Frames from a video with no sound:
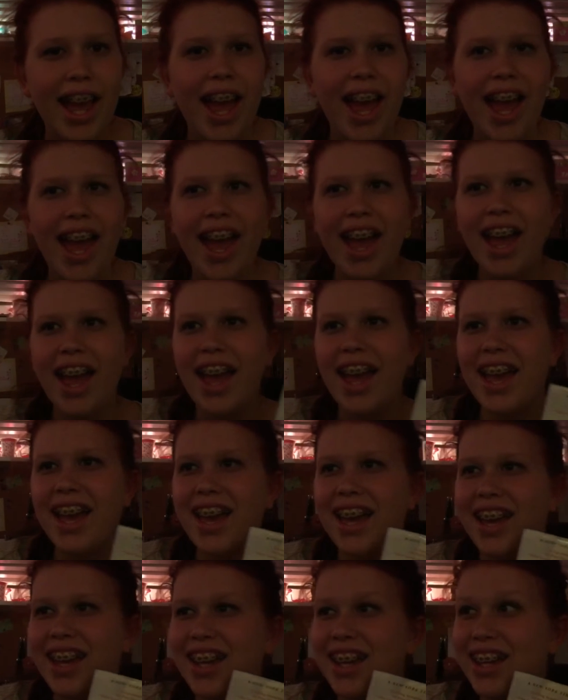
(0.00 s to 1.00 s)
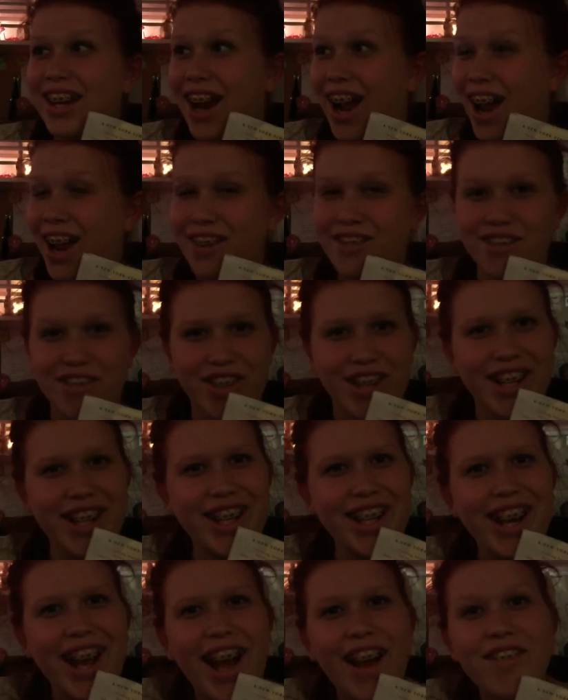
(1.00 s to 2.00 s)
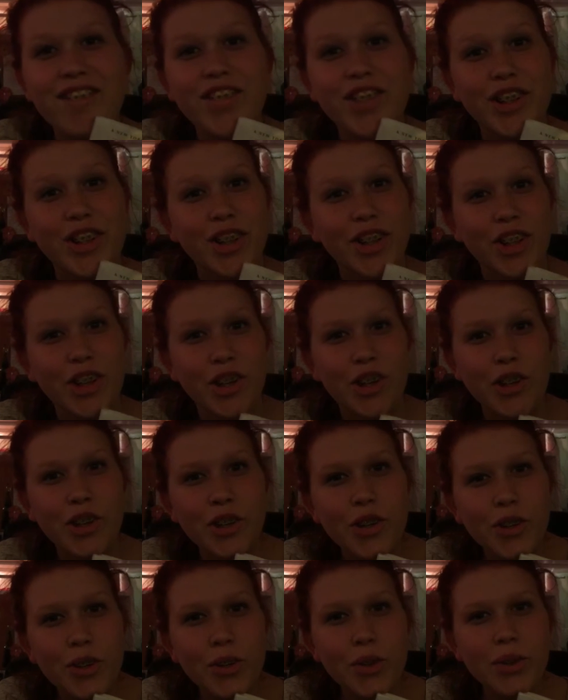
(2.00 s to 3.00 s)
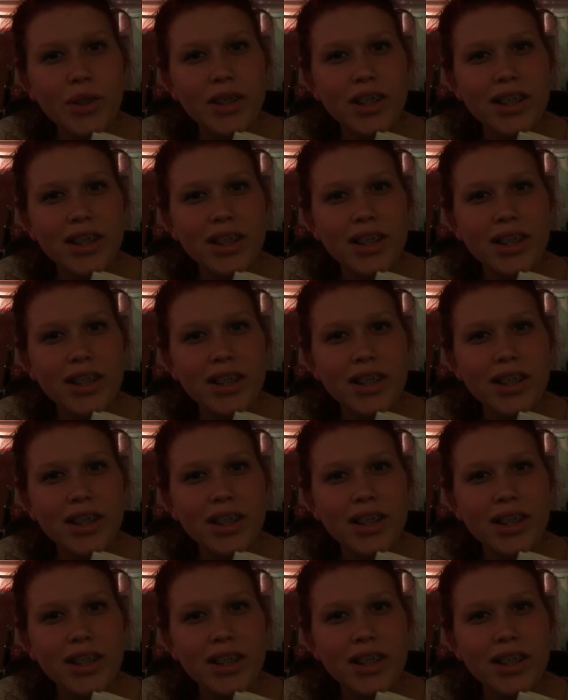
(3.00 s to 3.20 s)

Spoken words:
"Hey, can I read it after you?"